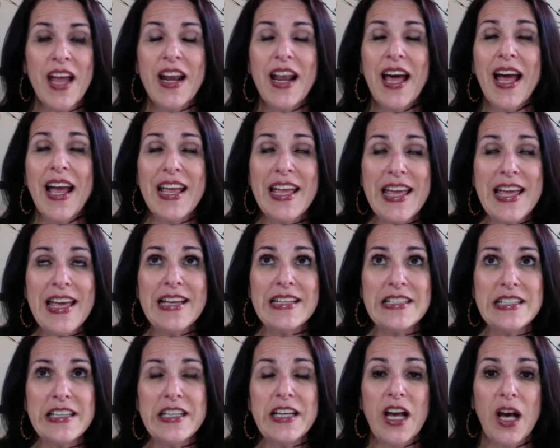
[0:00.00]
And I
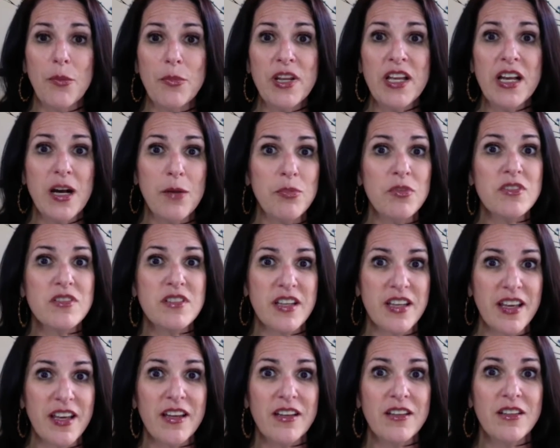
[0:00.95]
can't tell you how many couples
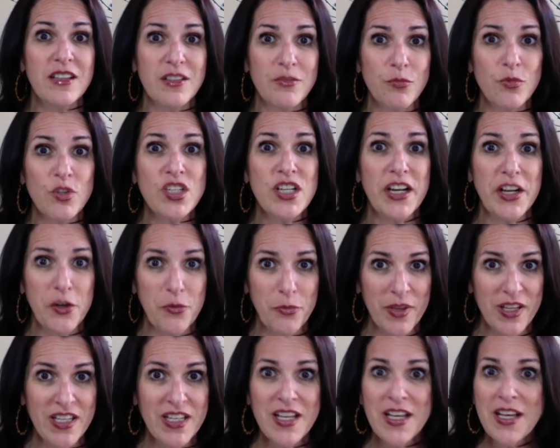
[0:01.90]
I get in
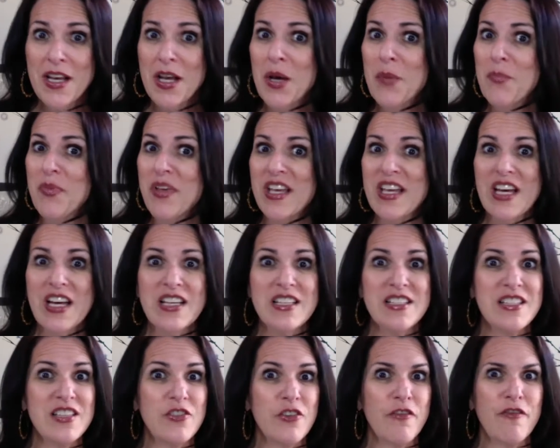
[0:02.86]
retirement
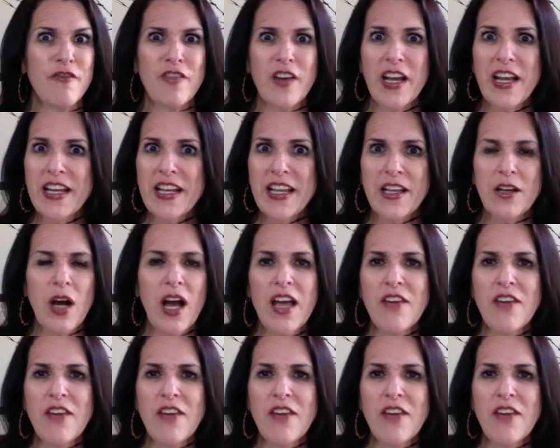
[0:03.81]
because they're fighting.